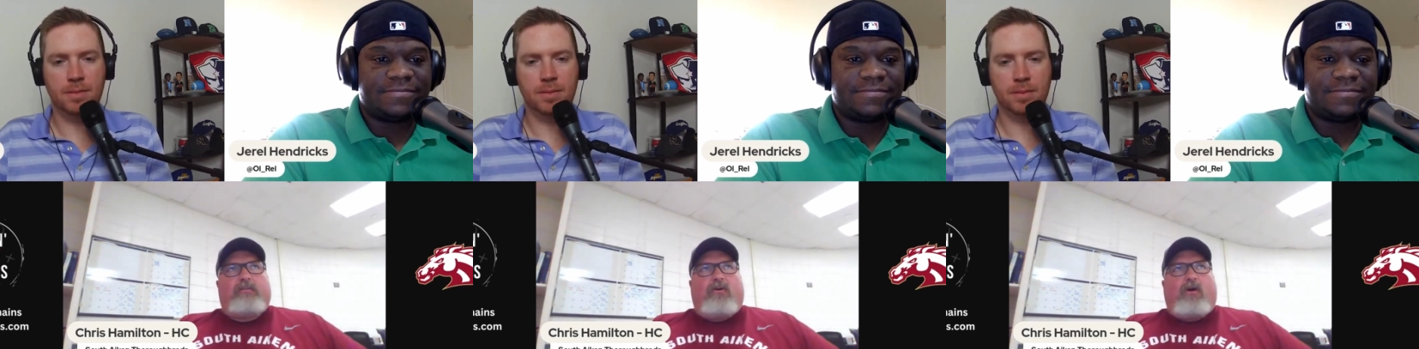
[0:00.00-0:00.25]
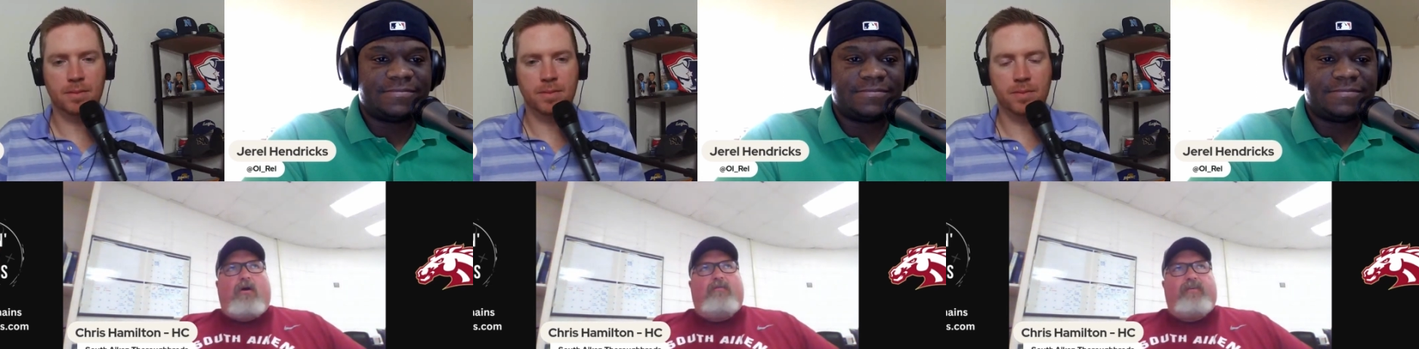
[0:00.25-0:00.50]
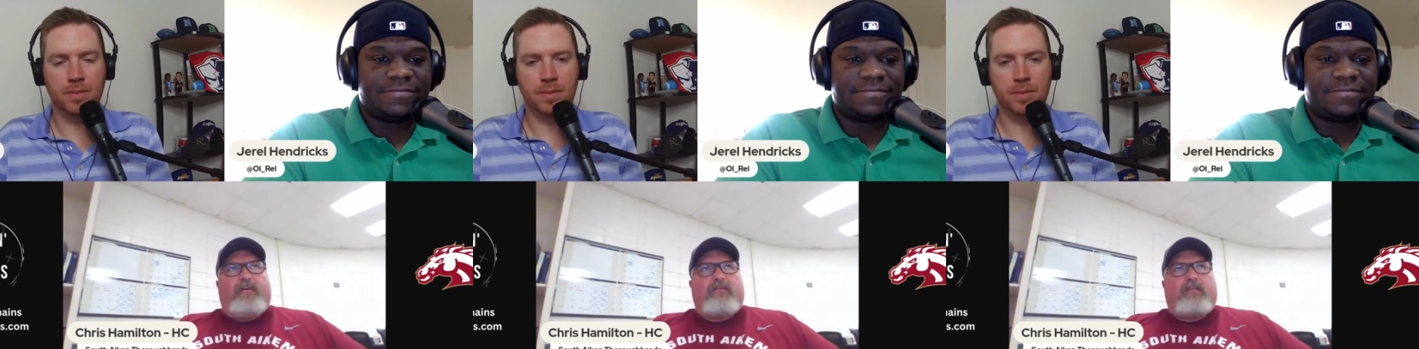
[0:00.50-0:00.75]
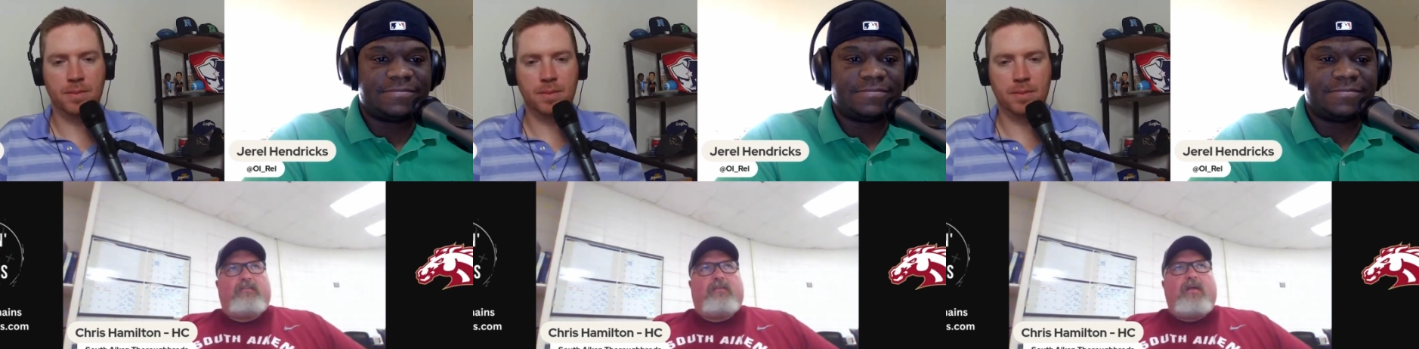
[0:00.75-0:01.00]
Speaker 1: our offense
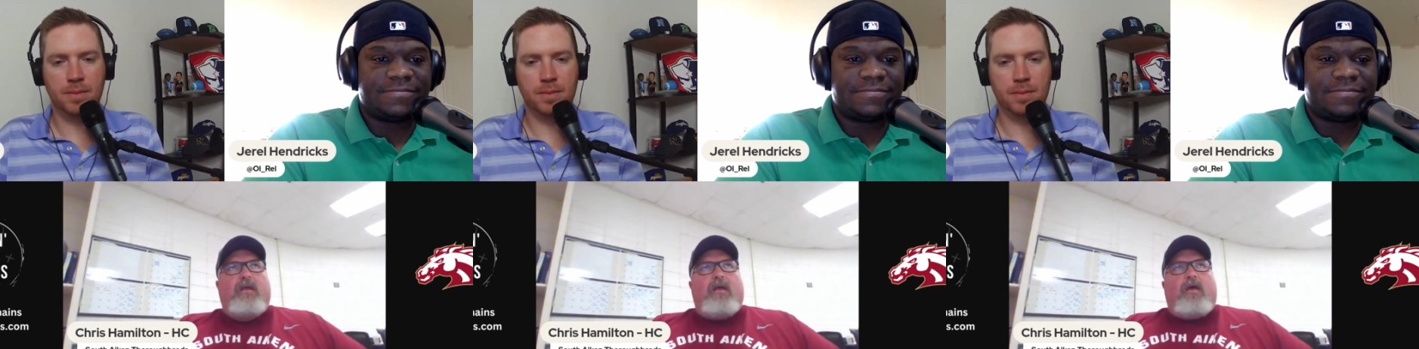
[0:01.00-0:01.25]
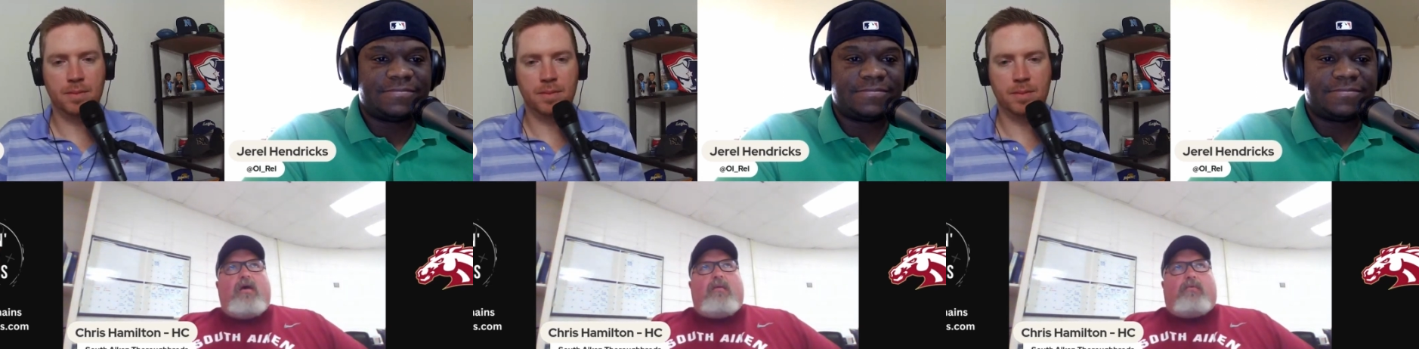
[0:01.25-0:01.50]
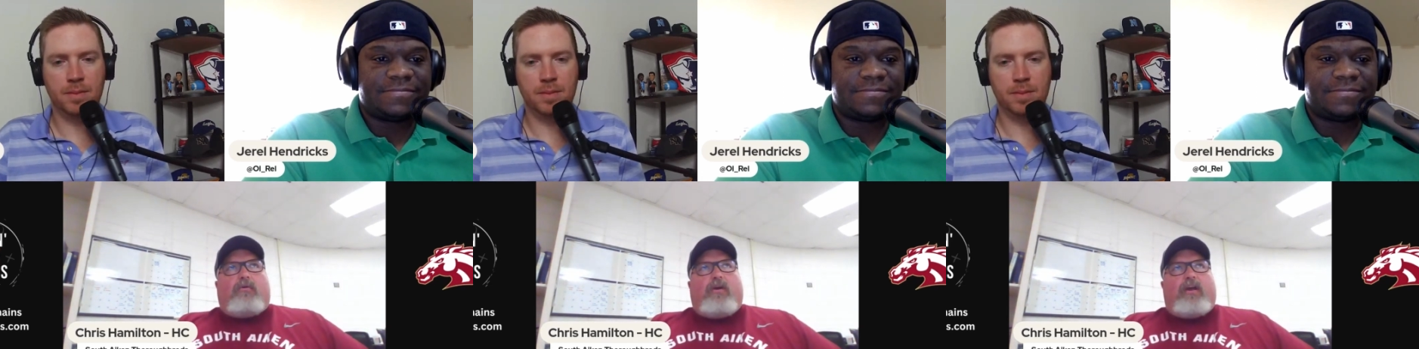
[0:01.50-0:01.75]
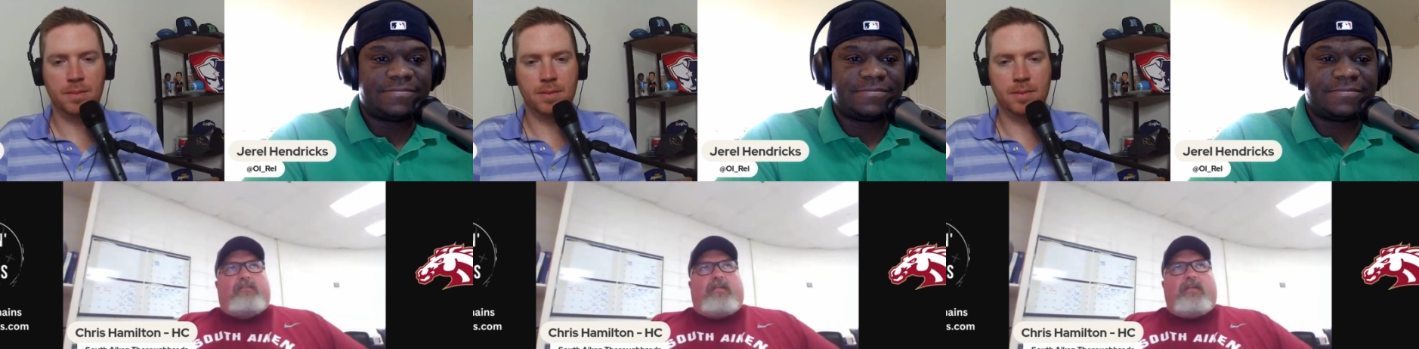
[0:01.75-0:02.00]
has
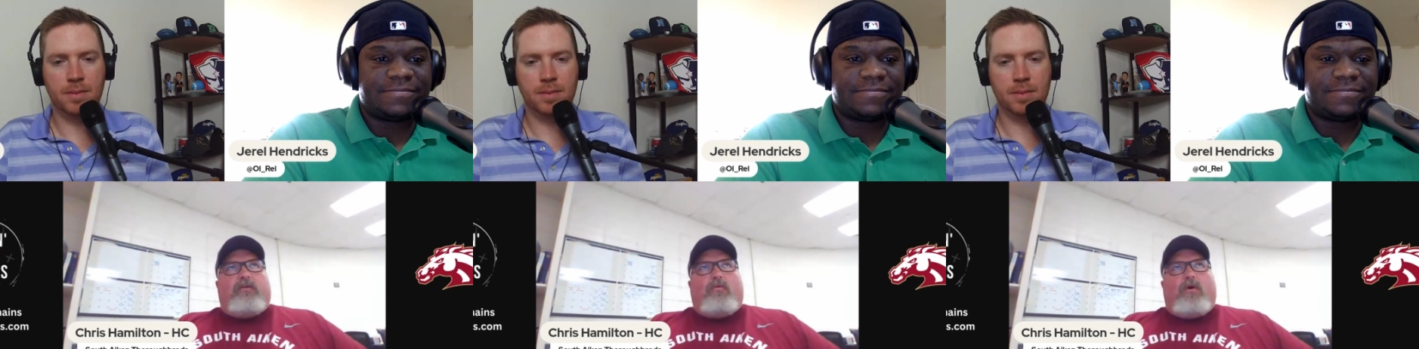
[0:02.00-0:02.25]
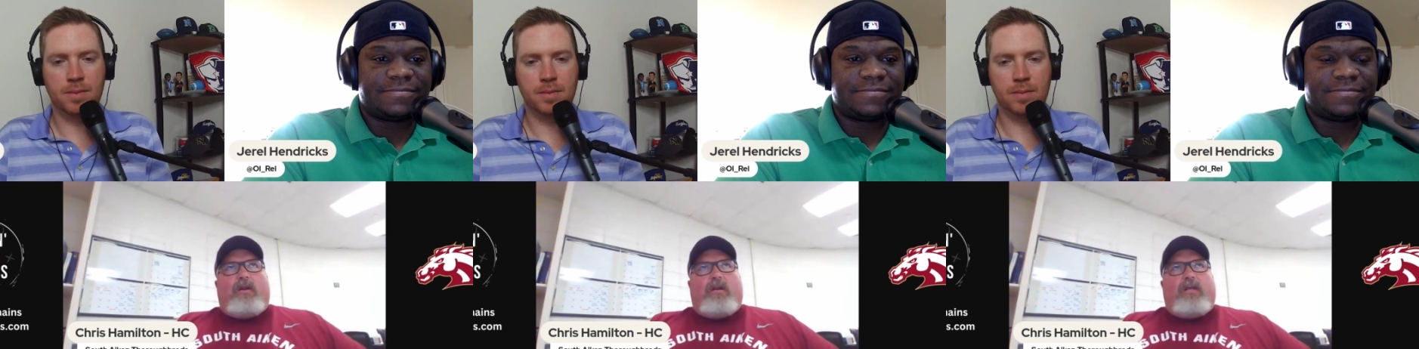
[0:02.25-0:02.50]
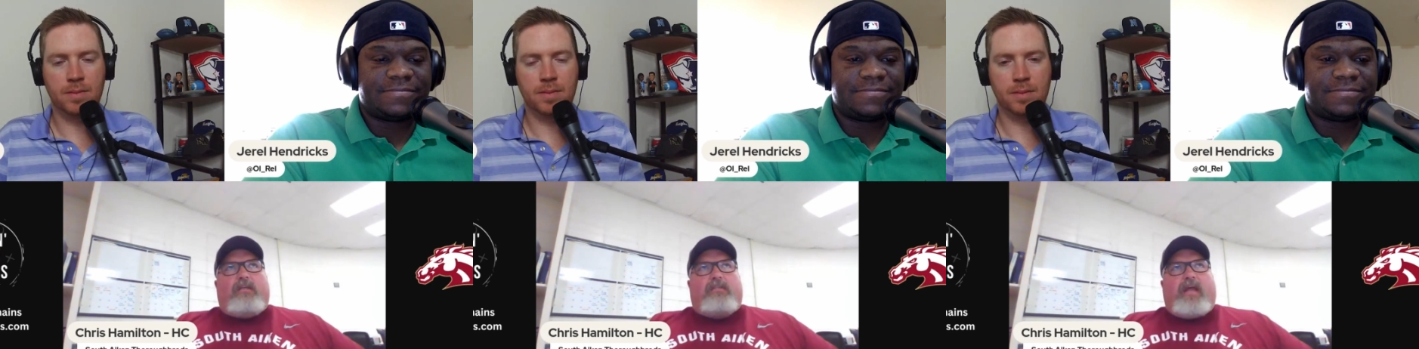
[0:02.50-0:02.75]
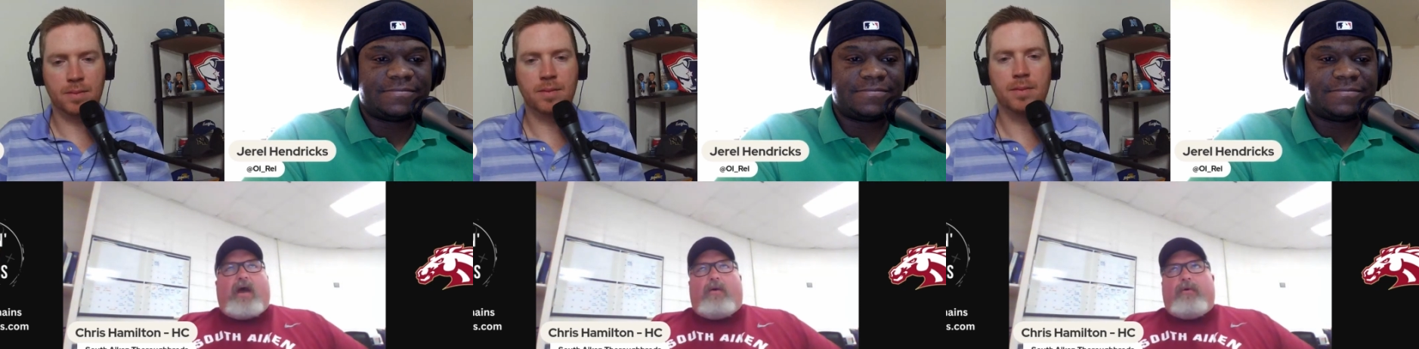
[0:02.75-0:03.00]
progressed into what it is now.